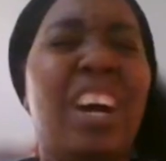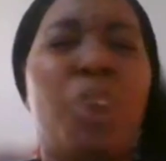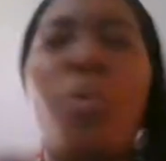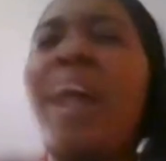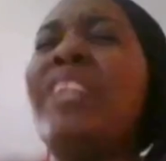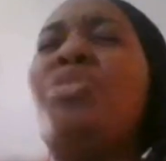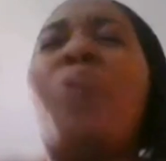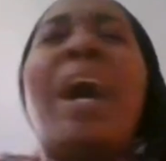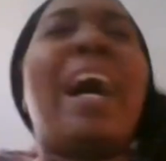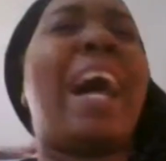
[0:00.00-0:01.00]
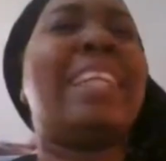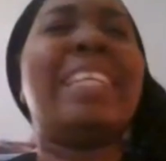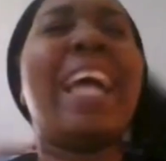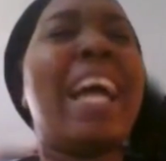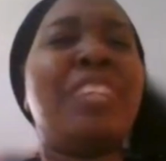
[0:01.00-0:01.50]
when you are at
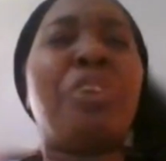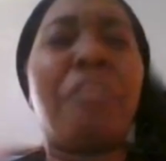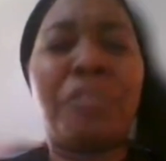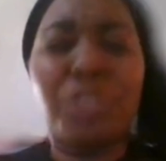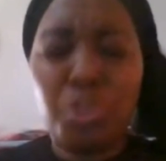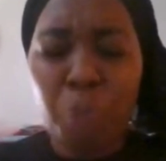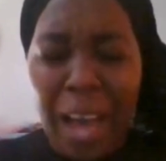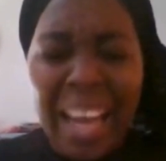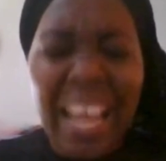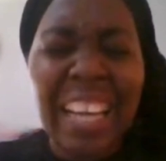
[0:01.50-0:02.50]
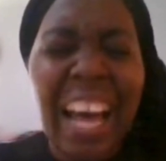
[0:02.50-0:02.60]
the edge of you an, an,